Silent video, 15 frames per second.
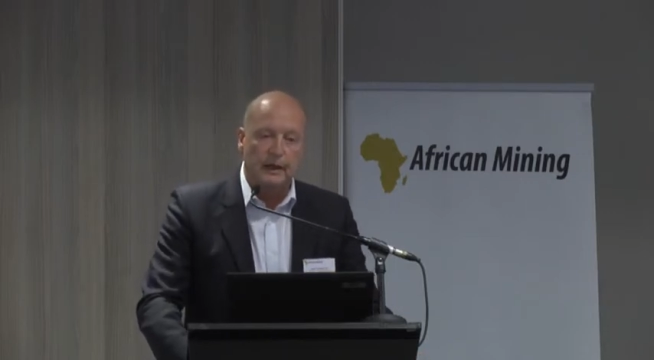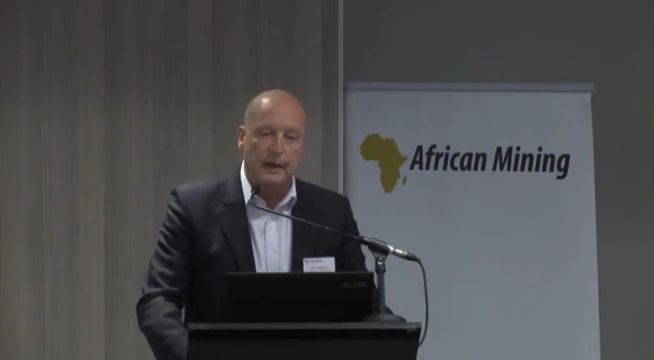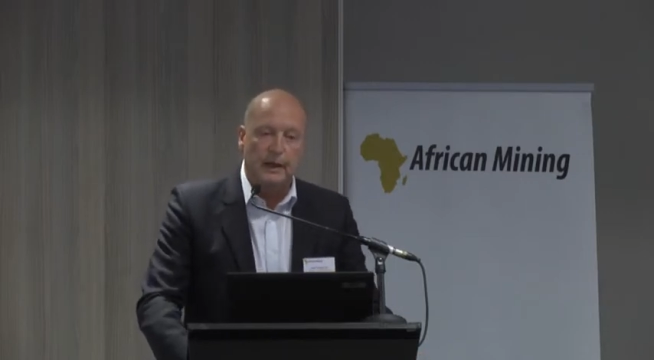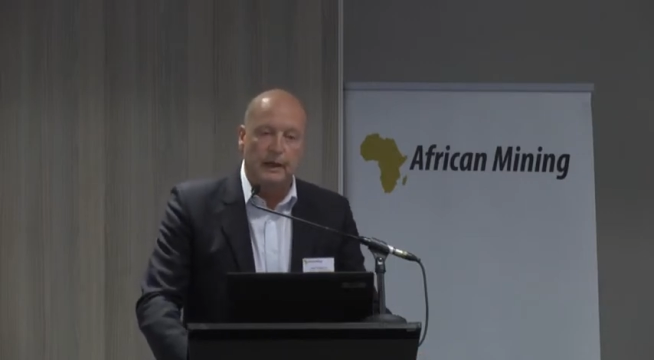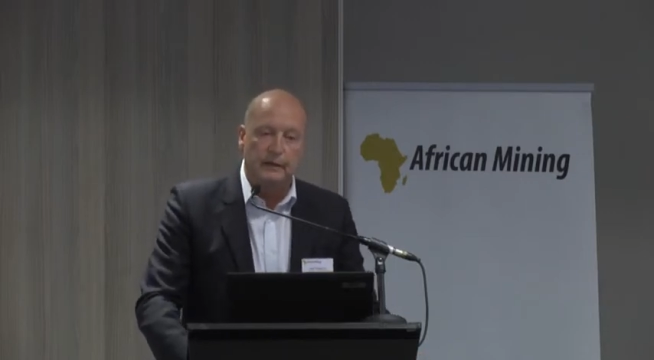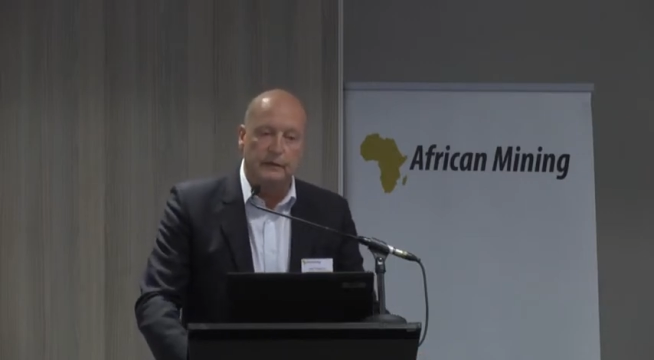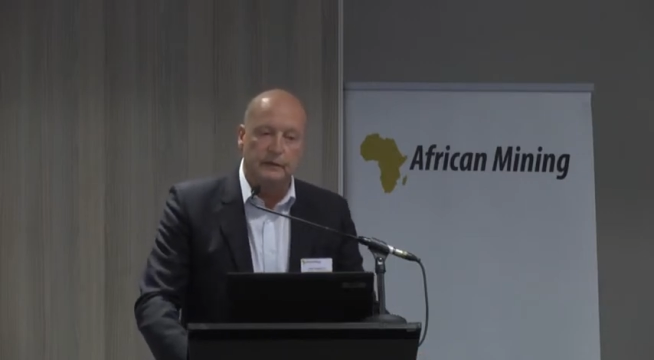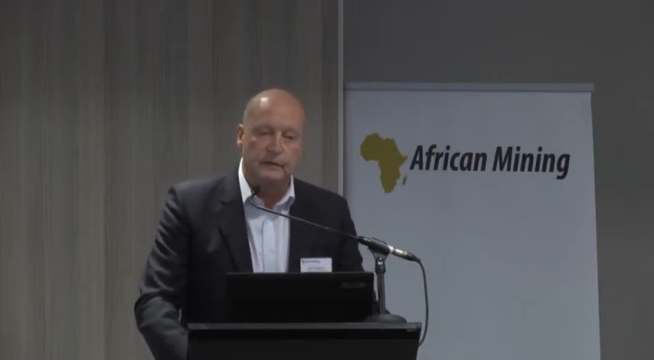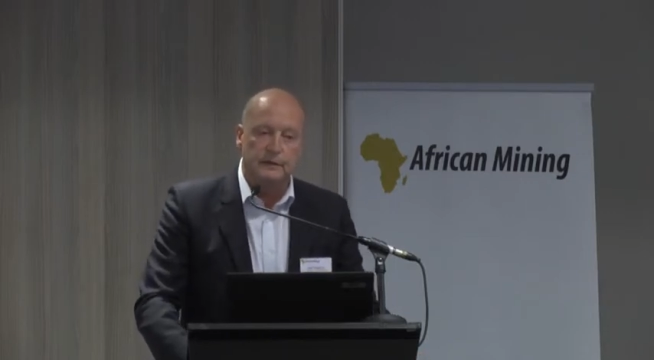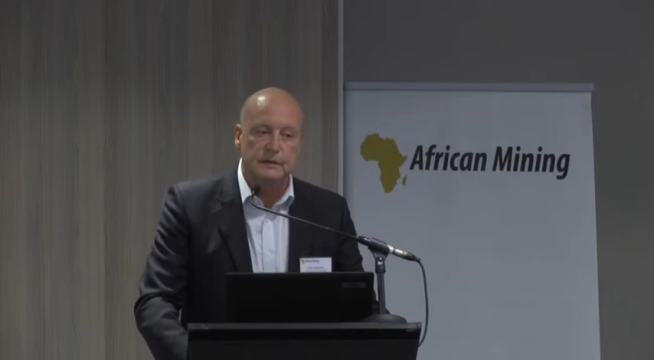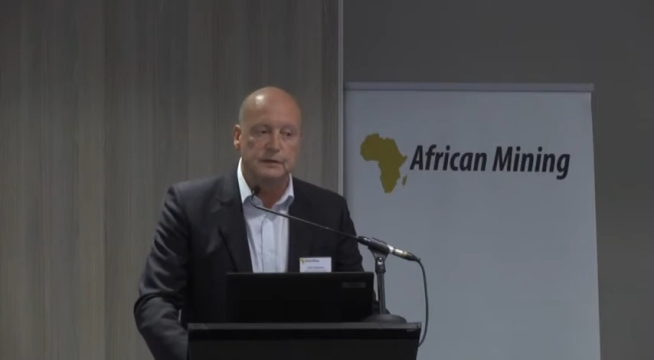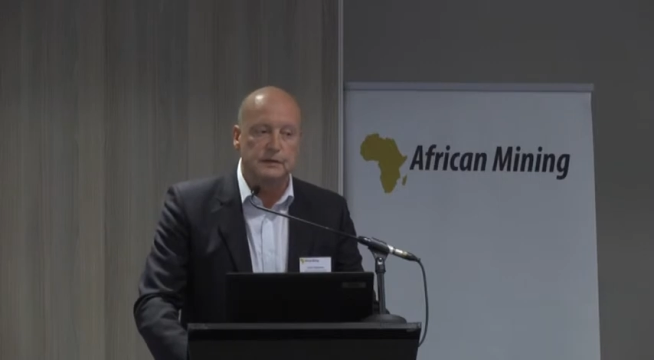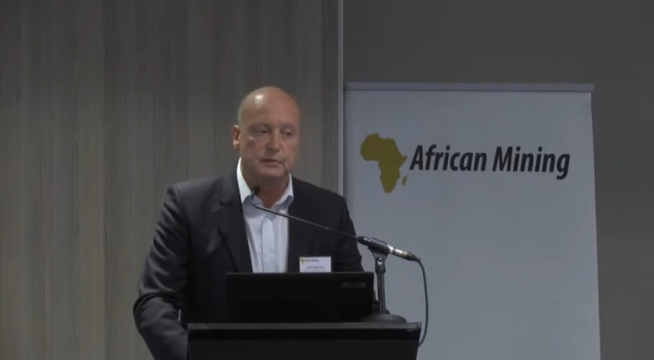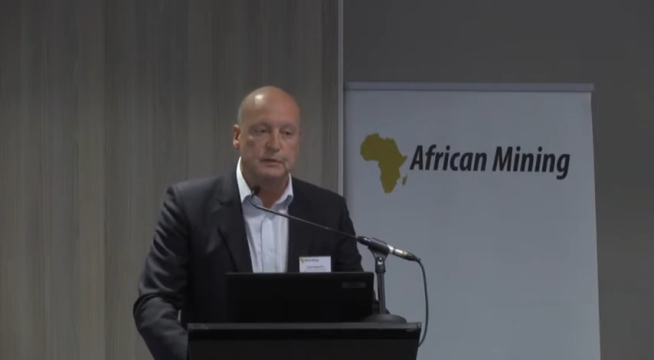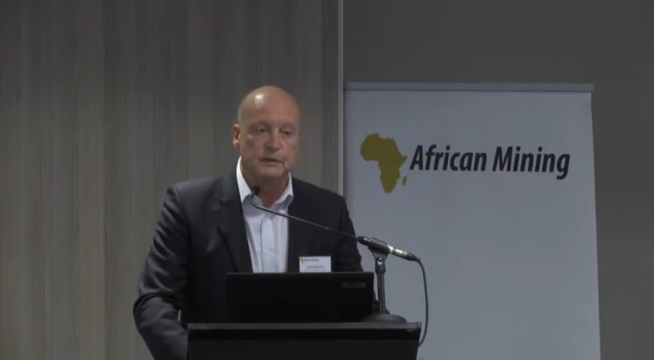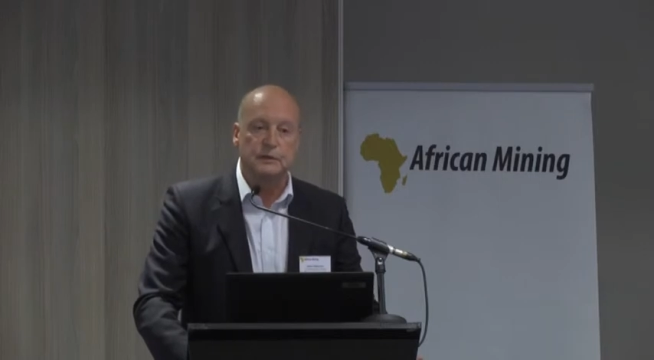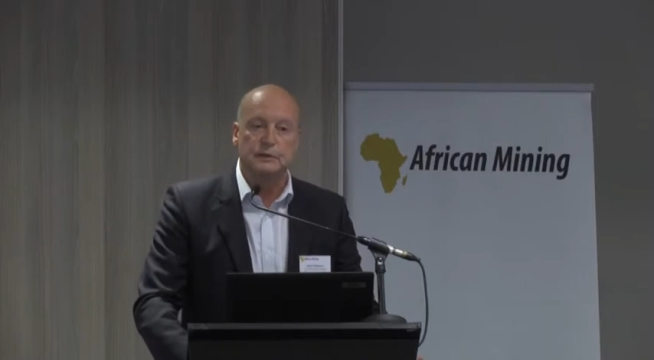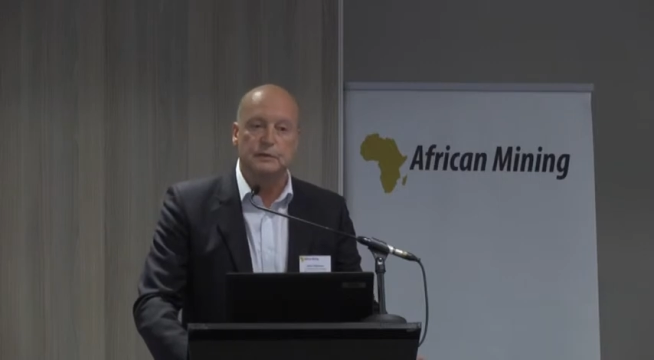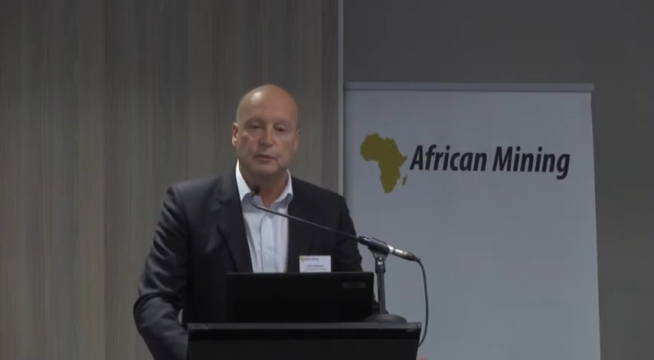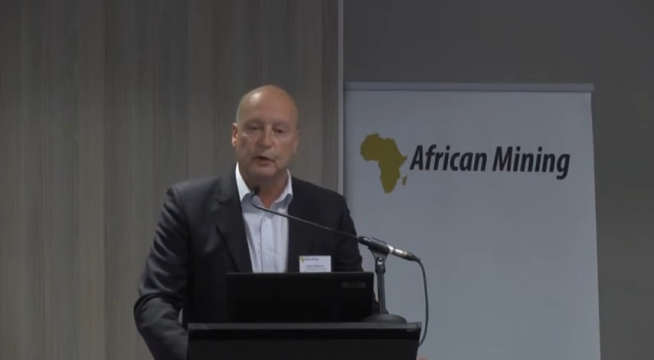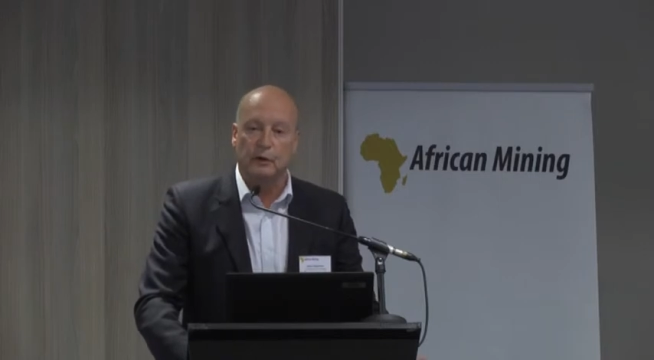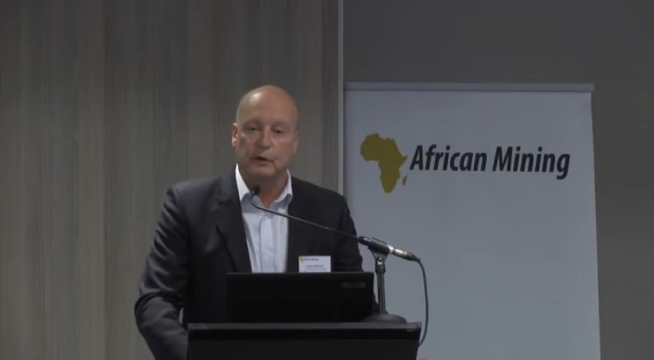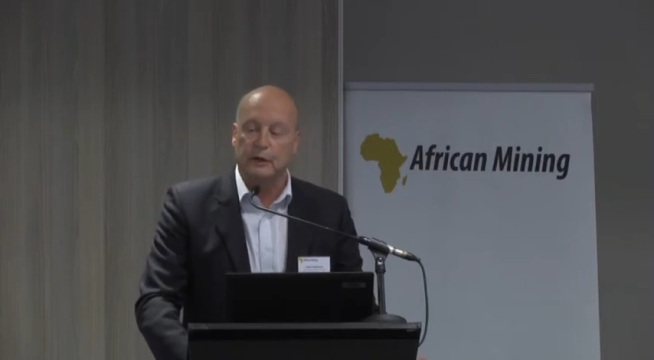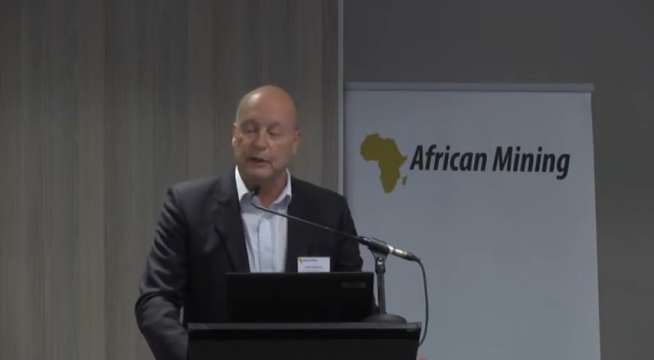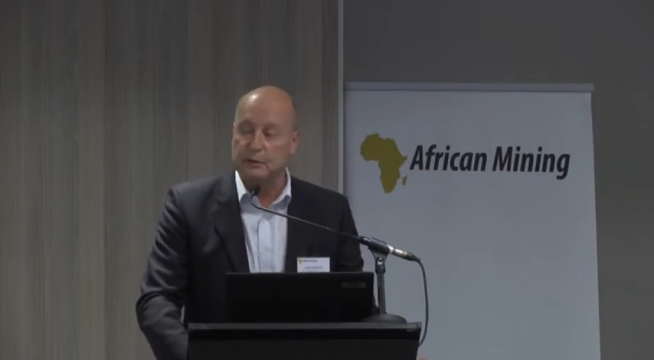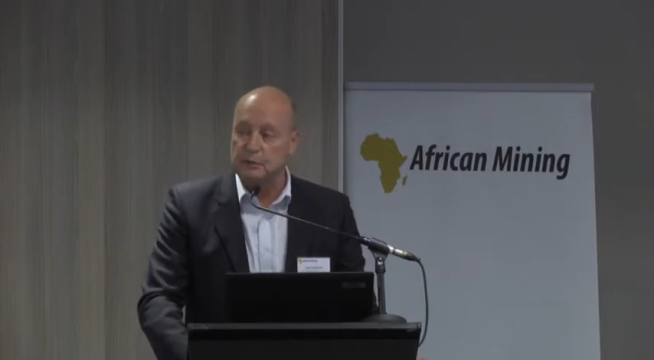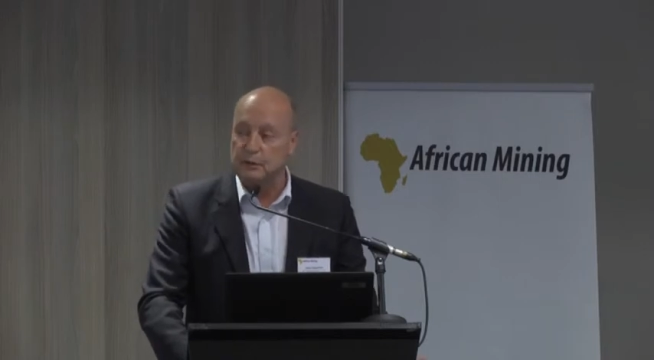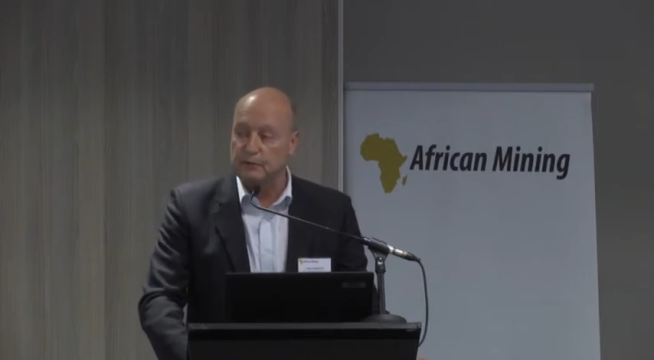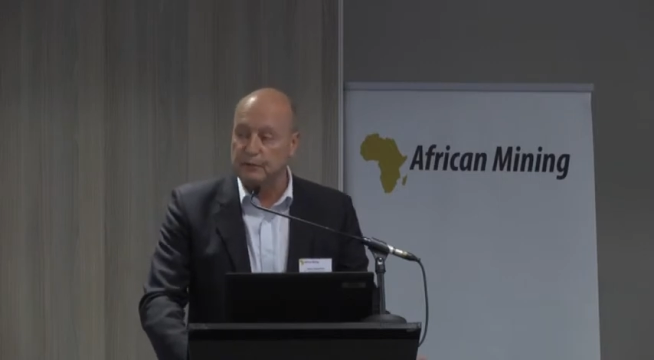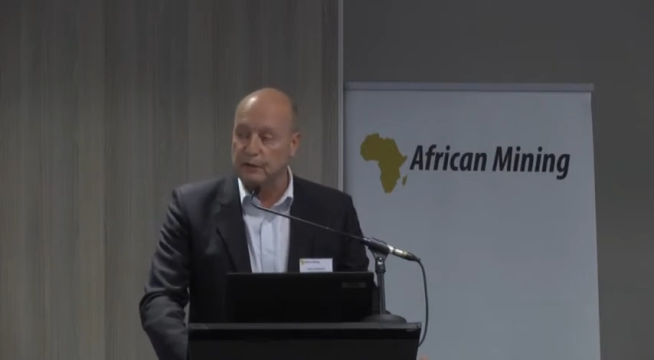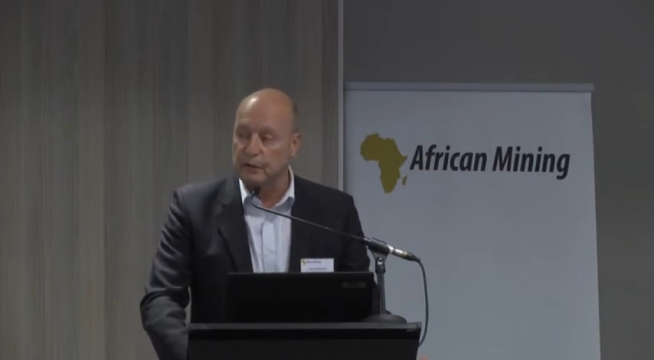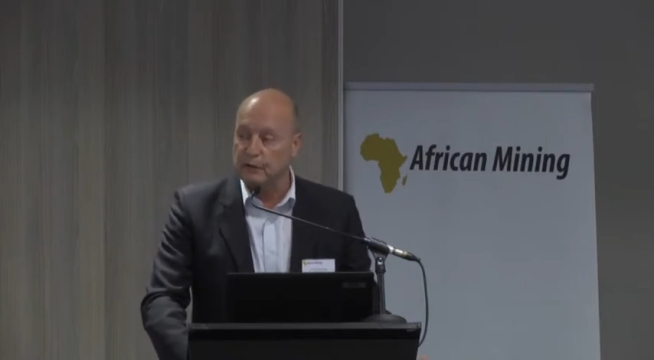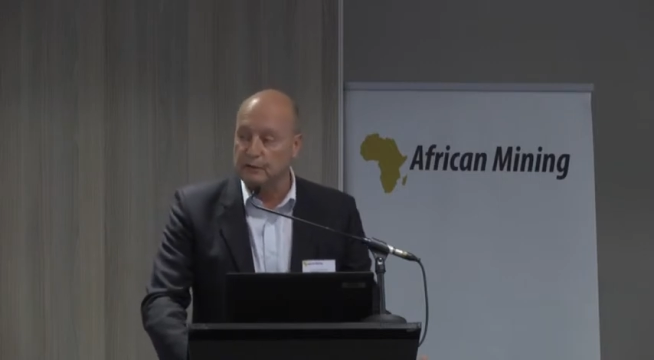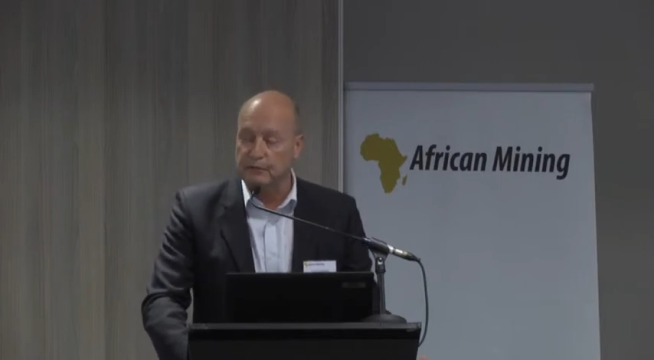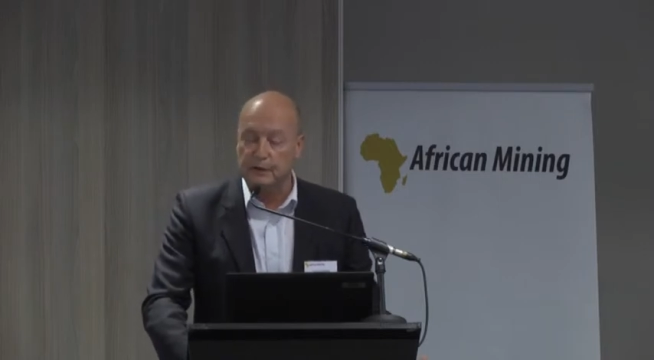And this is a business model that's been followed